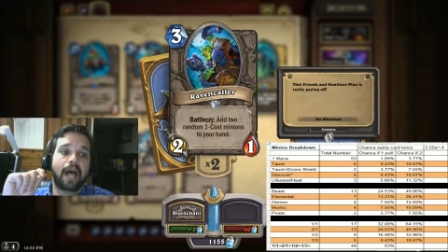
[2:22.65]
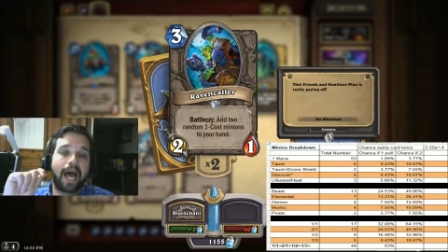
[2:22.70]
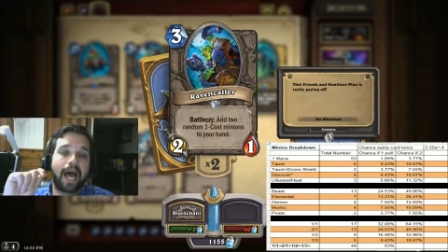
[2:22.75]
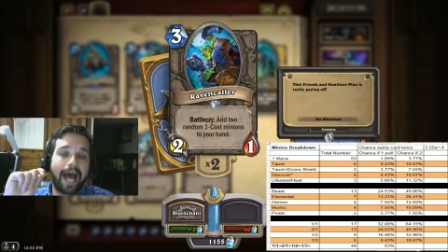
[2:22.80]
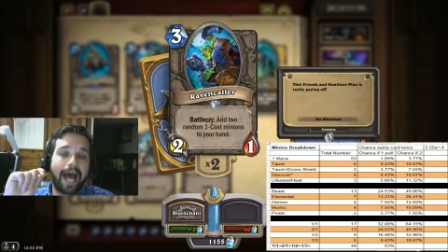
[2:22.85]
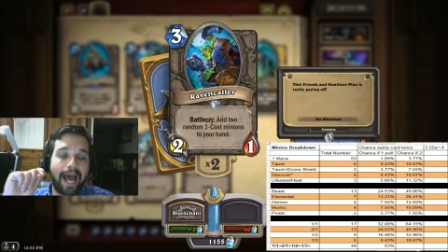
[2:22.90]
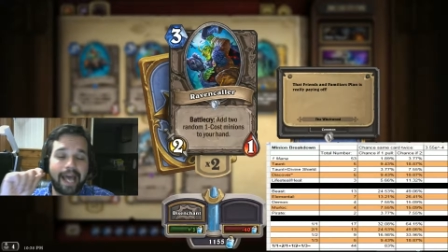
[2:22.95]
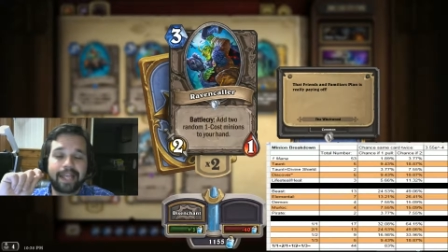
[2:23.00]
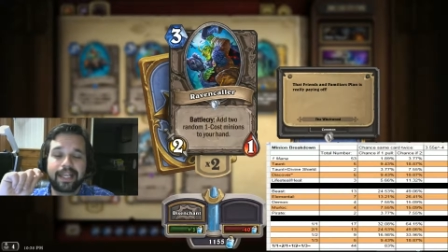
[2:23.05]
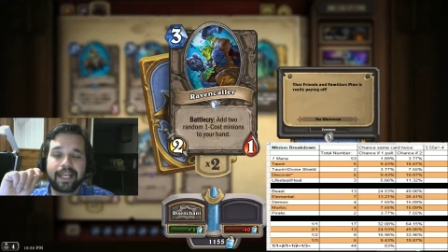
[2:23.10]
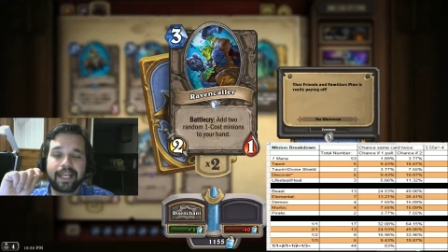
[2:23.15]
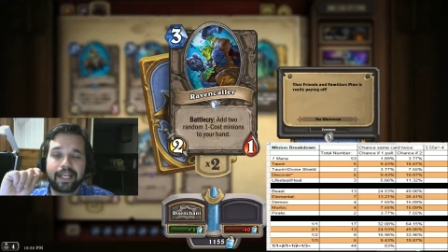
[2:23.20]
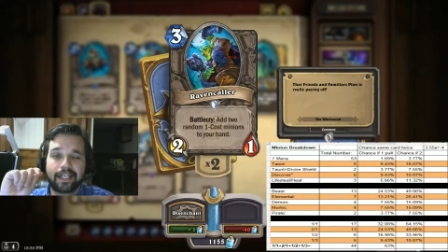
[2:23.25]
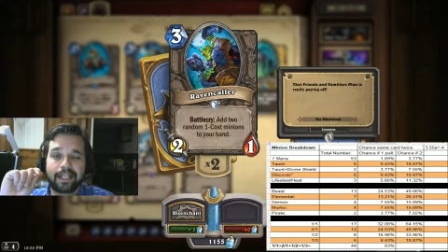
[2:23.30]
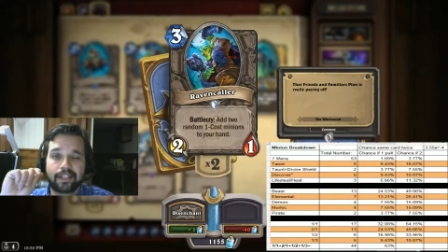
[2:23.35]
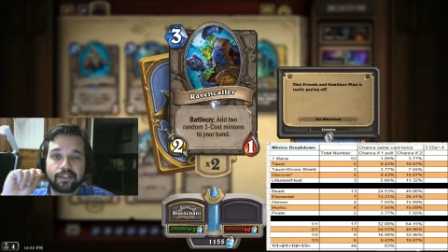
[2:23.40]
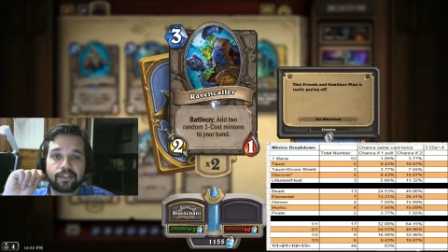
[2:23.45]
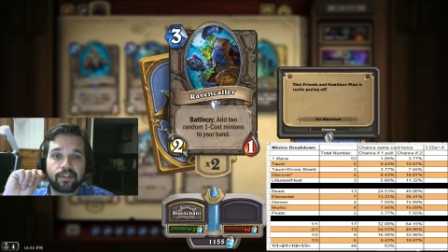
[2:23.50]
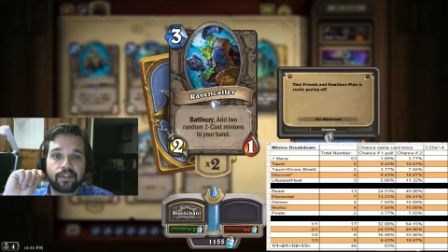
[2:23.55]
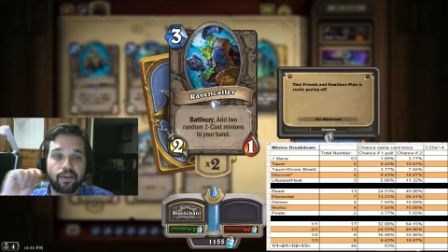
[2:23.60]
I think
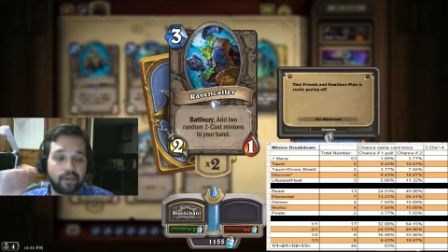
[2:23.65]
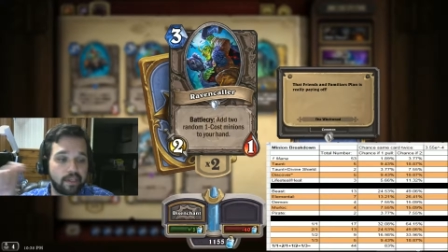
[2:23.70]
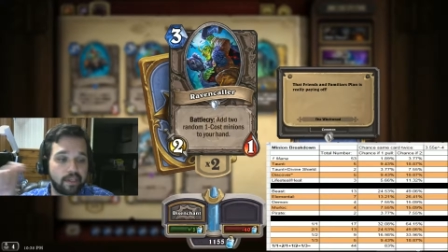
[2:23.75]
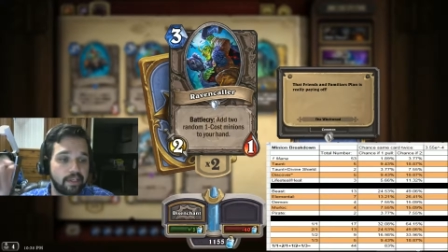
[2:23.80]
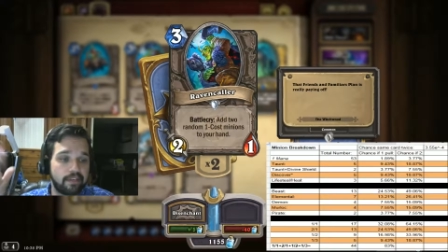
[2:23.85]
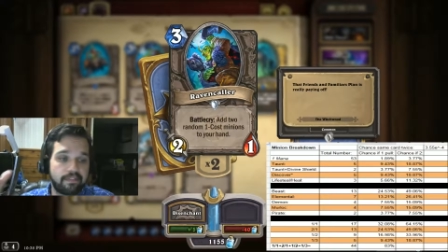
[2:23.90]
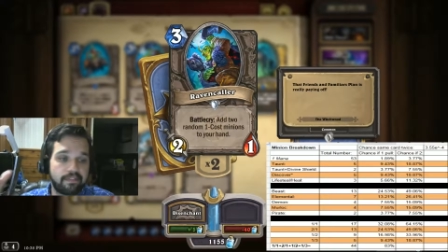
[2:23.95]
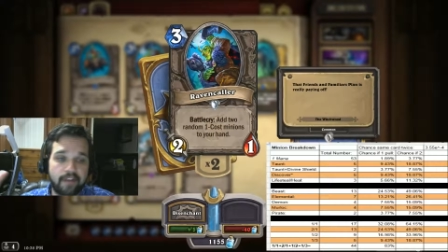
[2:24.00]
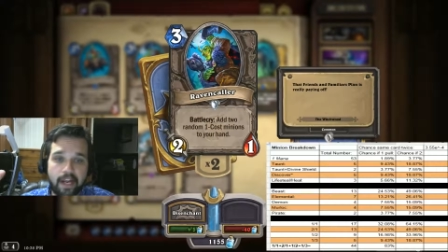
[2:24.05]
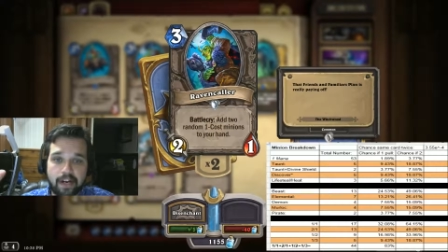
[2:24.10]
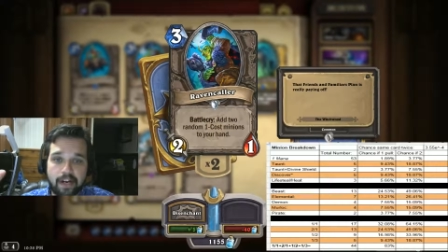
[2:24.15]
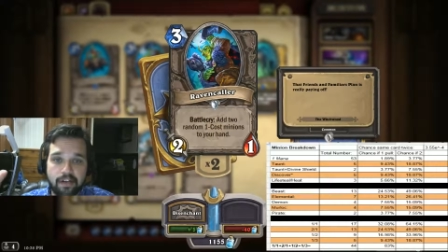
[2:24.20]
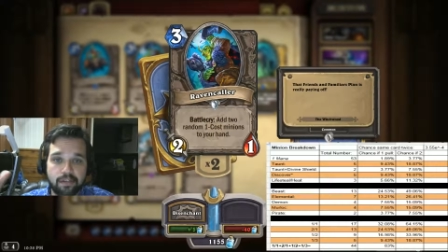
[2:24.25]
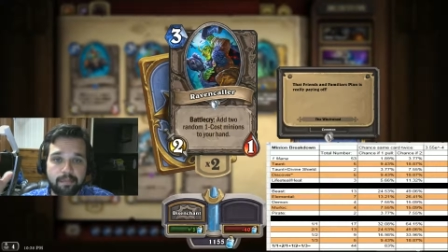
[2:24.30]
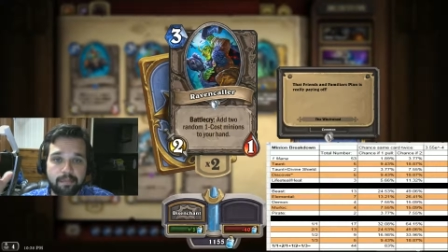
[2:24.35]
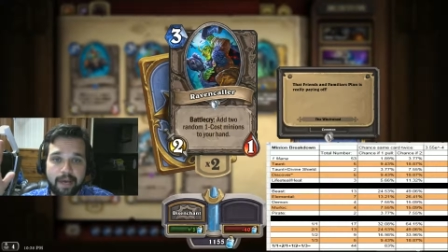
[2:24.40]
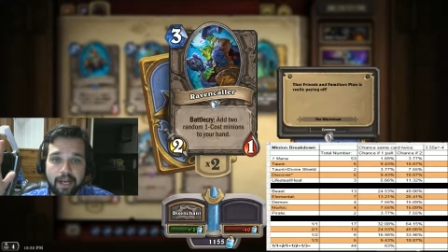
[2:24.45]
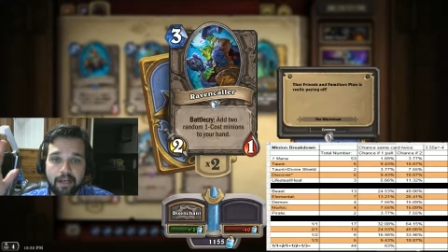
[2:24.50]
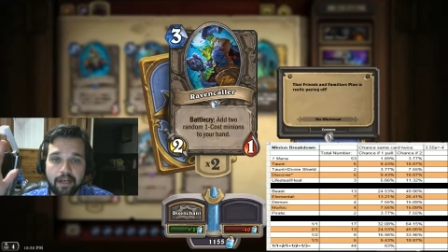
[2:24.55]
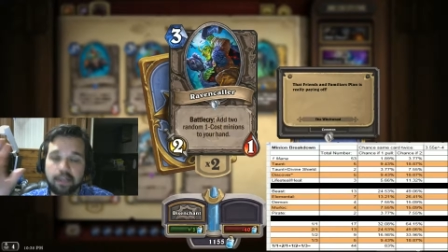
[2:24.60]
Stonehill Defender is
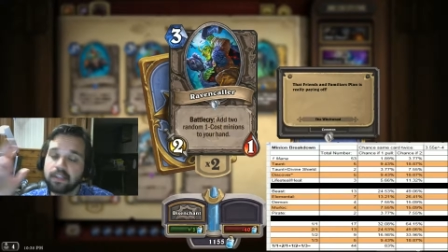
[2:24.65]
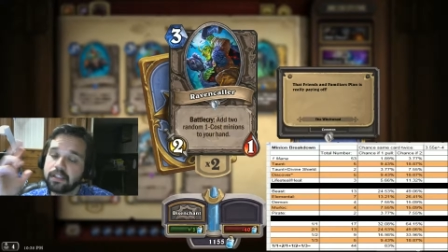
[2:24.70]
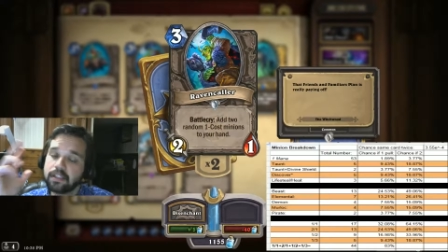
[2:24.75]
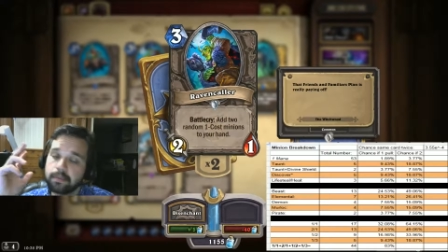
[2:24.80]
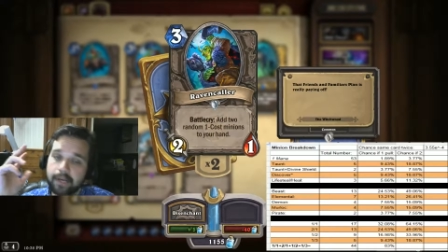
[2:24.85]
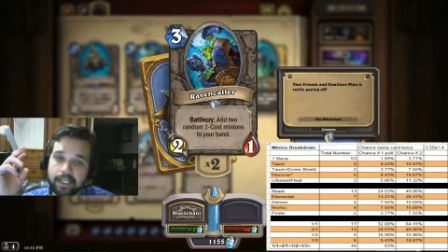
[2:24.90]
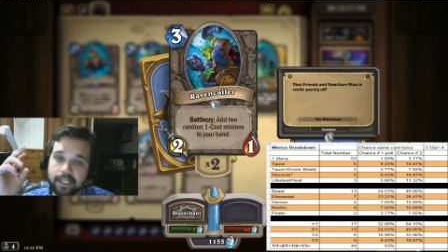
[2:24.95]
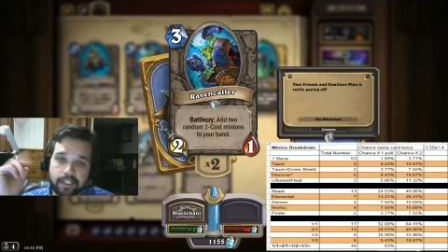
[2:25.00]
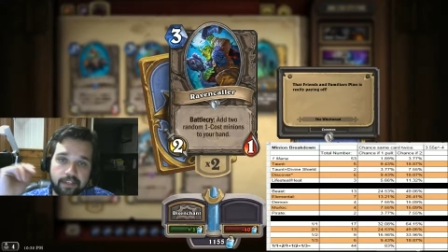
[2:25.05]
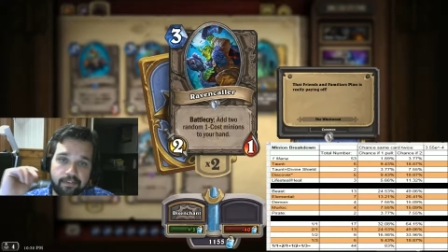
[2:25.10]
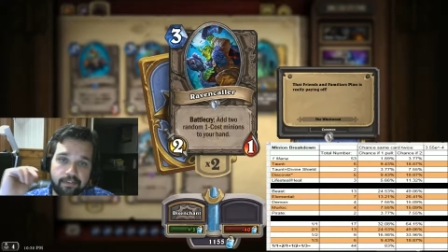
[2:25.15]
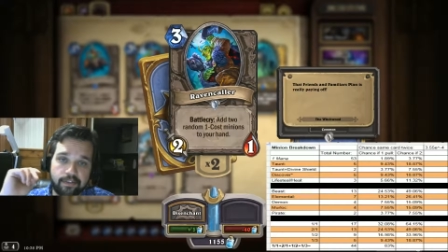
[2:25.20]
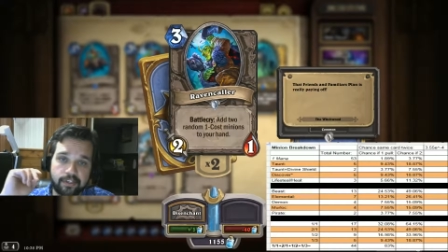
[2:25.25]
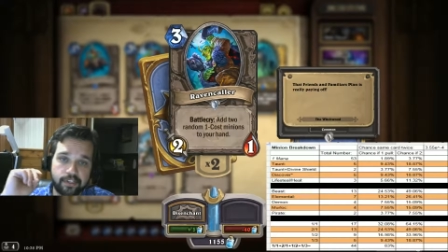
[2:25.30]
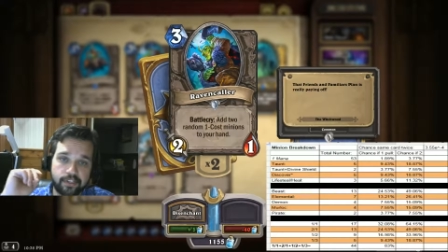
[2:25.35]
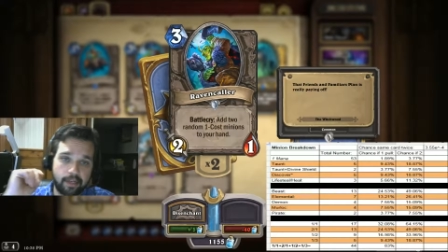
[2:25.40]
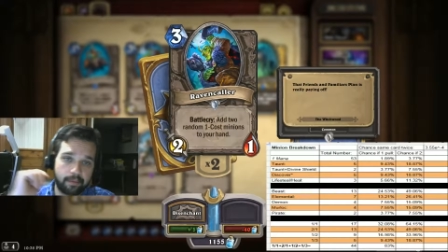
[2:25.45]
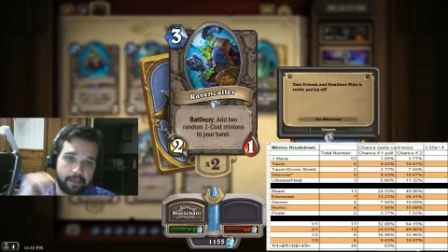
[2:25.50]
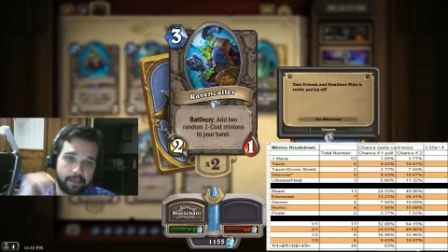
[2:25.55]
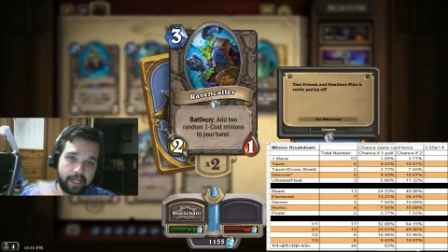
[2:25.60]
better, especially for
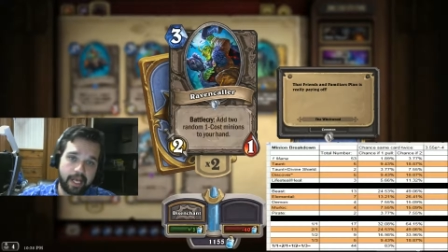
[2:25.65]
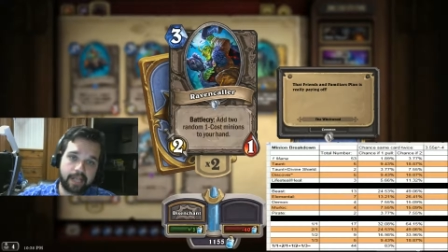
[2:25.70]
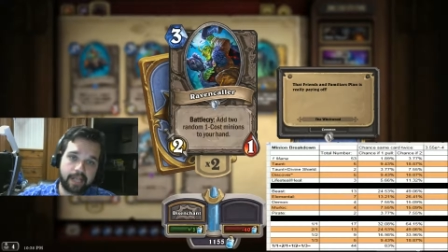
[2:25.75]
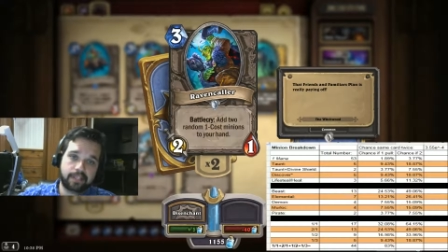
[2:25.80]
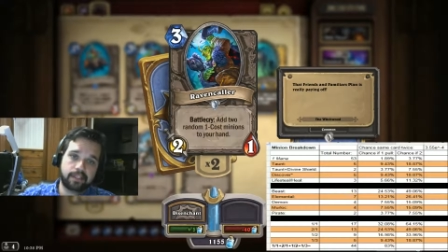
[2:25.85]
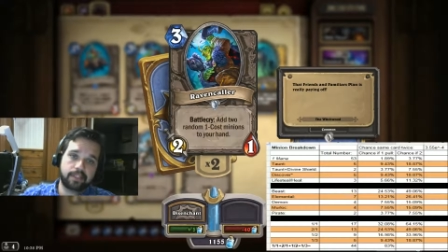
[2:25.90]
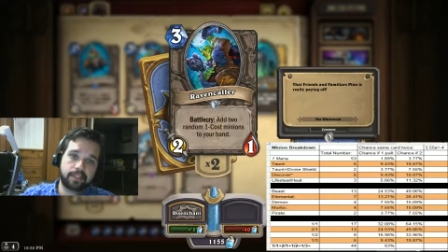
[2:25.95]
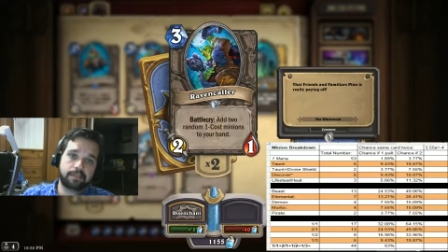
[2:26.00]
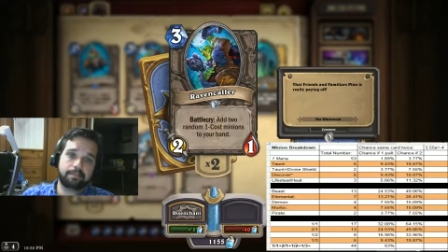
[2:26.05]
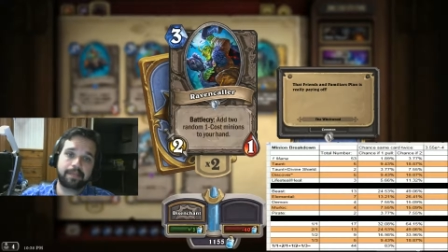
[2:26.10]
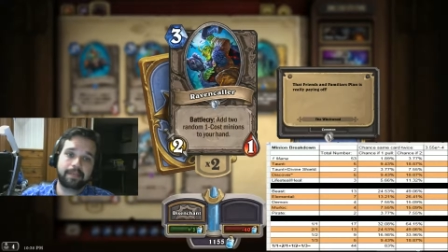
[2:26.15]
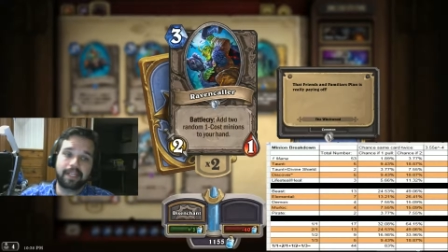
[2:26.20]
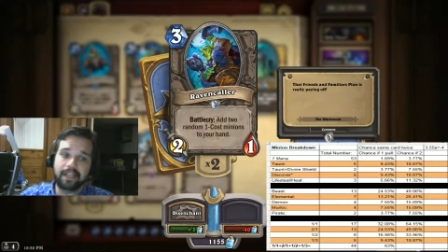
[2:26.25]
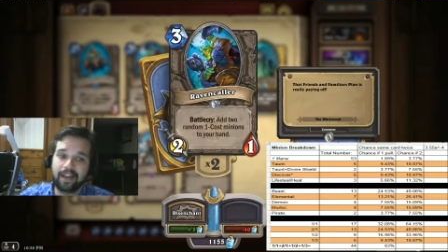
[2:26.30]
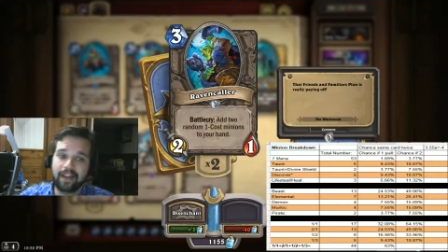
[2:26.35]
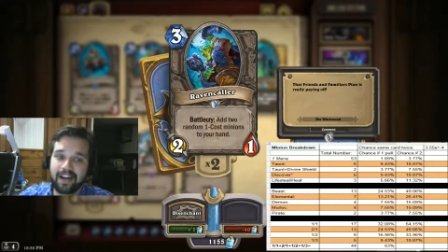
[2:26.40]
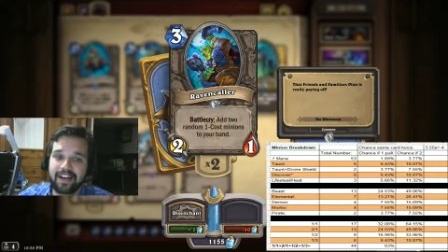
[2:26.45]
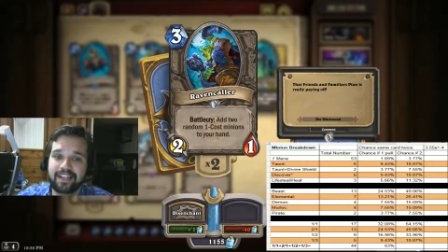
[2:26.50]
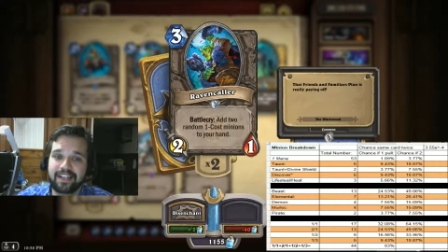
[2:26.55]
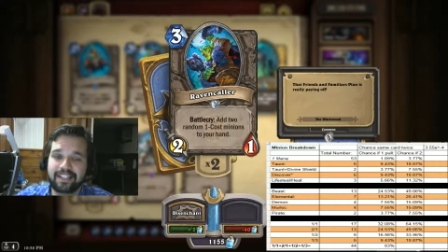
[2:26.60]
some classes,
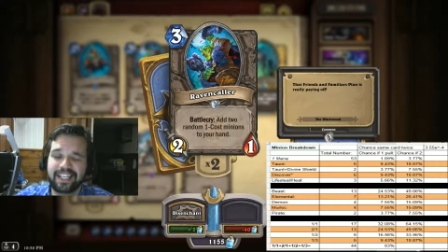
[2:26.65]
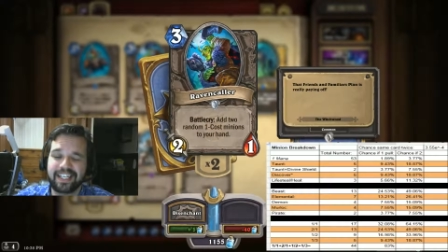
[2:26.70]
because